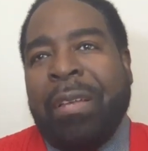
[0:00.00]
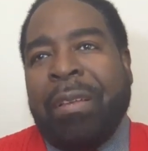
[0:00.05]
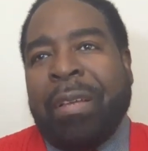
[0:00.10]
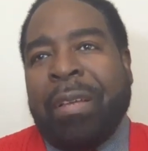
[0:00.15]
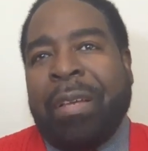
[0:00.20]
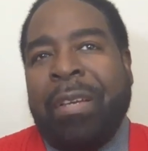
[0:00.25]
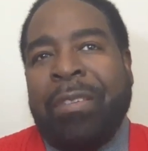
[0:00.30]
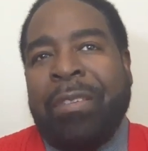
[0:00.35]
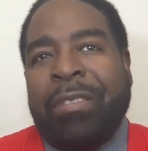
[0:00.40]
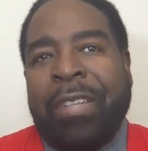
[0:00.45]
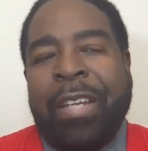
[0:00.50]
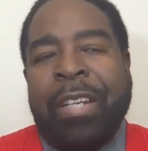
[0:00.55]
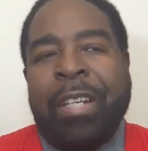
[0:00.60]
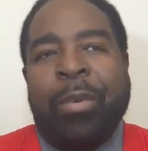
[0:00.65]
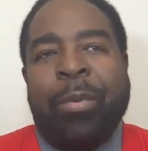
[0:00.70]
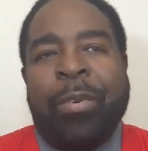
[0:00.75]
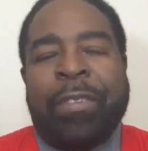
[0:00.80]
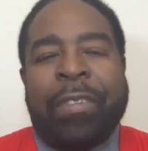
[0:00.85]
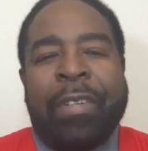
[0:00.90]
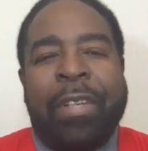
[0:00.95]

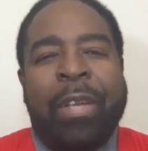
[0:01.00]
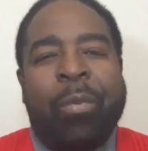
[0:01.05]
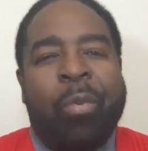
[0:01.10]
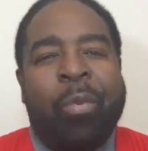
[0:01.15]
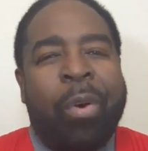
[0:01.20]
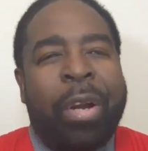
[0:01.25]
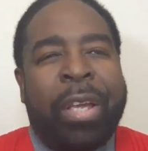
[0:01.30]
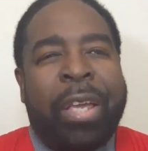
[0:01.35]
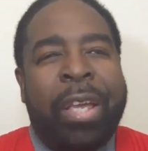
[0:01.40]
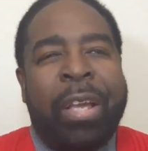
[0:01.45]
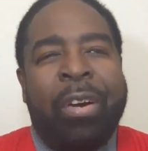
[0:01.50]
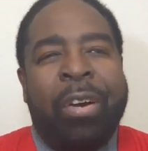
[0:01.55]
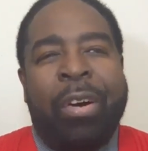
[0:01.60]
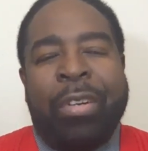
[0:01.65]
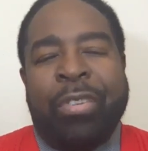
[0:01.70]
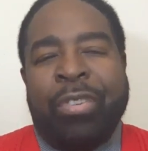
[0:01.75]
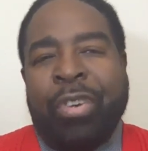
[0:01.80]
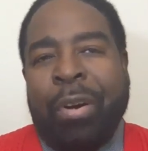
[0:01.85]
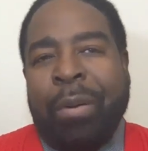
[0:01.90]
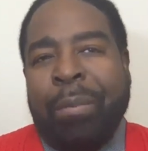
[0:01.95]
continuously working
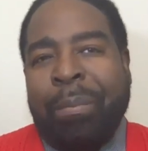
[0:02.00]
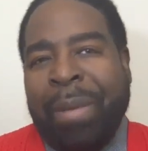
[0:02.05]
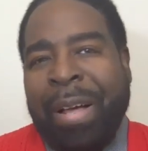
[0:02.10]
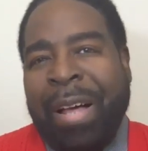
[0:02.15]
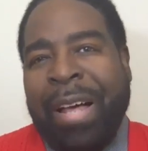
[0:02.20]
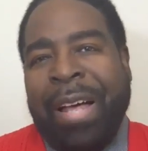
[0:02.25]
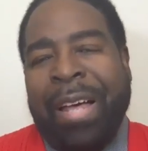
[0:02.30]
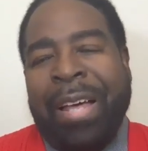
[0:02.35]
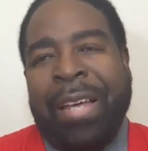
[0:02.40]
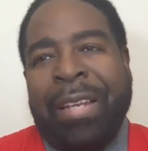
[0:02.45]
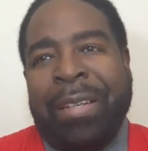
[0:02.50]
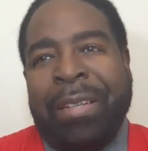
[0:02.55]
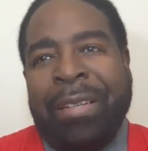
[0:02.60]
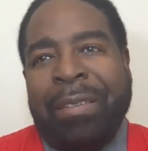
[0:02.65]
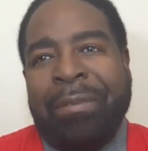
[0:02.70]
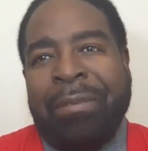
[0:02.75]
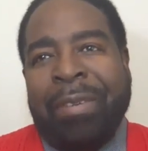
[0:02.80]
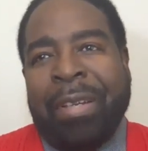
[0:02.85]
on your mind,